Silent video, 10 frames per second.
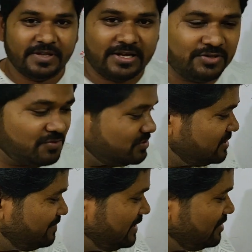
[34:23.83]
Now the
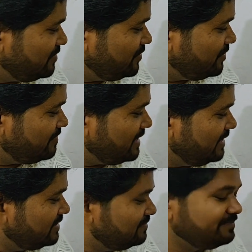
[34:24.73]
question may come to your
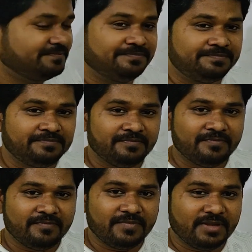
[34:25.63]
mind.
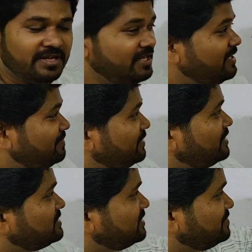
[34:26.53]
If
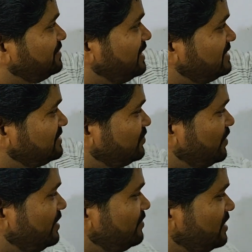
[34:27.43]
the surface,
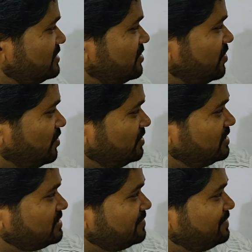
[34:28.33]
when you consider
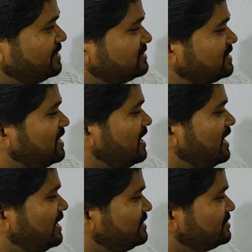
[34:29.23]
on the
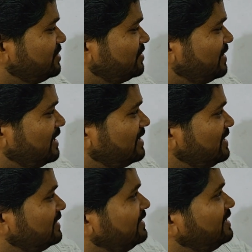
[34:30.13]
surface, R is equal to
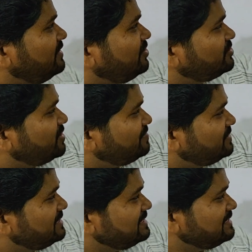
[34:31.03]
R, then the
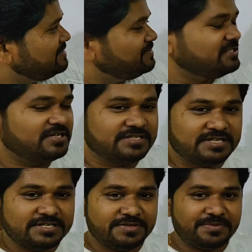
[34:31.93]
surface itself is
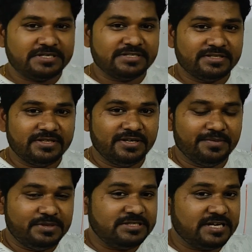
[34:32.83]
Gaussian surface.
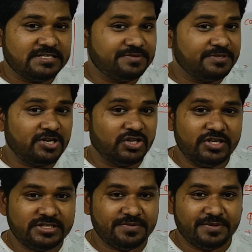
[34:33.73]
Means charges present
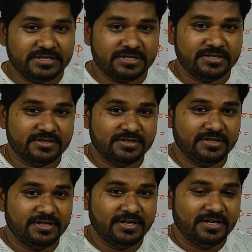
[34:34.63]
on the surface.
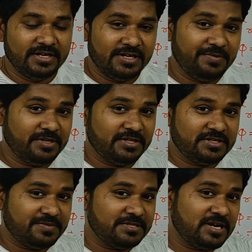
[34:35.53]
If on the
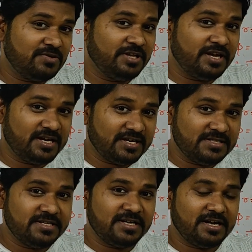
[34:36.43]
surface, how they are
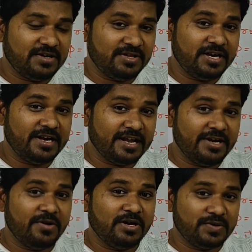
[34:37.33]
considered, how they are
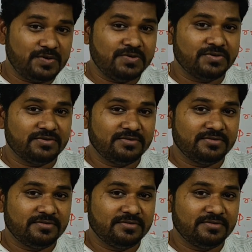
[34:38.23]
taken into account?